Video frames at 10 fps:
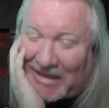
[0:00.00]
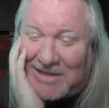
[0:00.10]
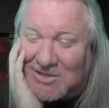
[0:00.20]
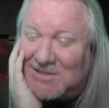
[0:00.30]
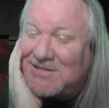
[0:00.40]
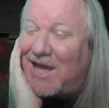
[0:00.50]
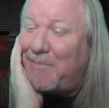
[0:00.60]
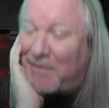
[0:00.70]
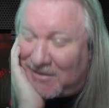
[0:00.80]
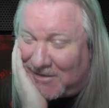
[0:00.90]
That just
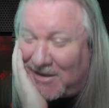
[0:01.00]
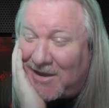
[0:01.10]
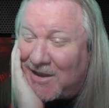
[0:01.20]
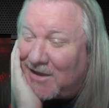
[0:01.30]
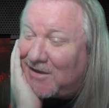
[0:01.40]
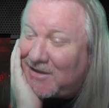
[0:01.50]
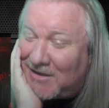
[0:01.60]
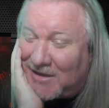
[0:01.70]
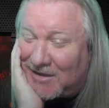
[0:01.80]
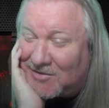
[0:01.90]
happened, didn't it?
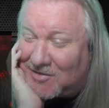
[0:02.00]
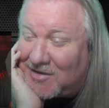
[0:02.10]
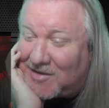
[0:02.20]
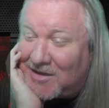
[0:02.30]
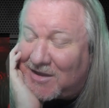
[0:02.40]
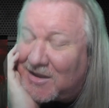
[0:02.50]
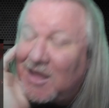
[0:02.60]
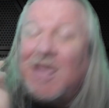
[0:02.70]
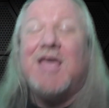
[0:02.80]
Yes, it did.